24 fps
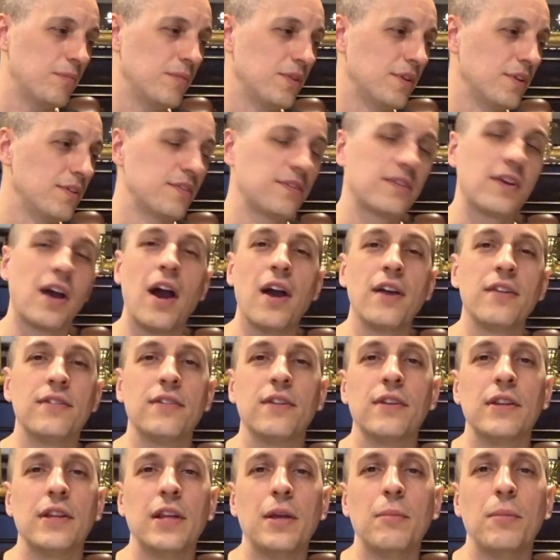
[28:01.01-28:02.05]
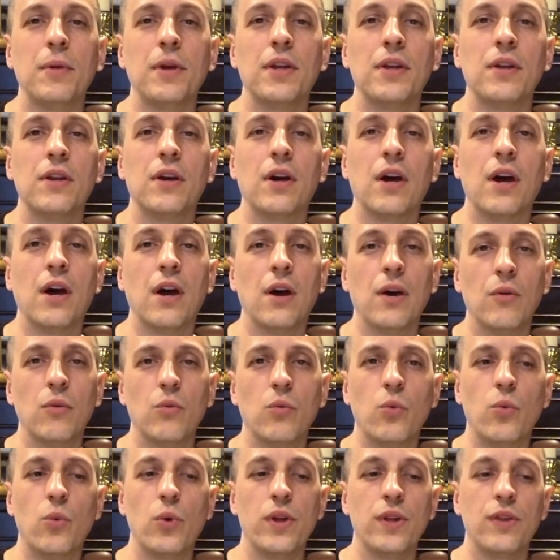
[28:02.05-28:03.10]
the sky's the limit uh,
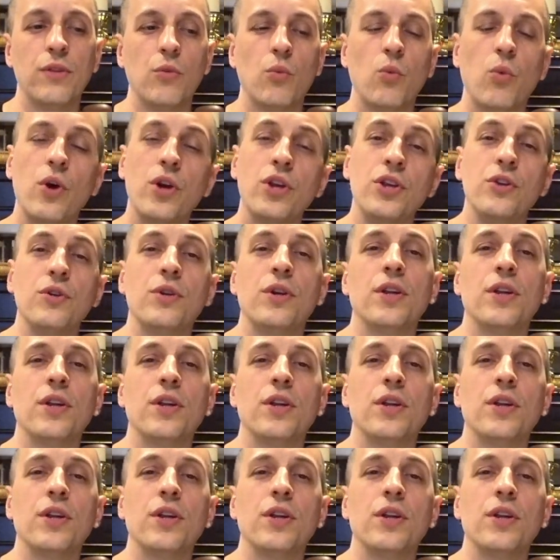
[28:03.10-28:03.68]
with what you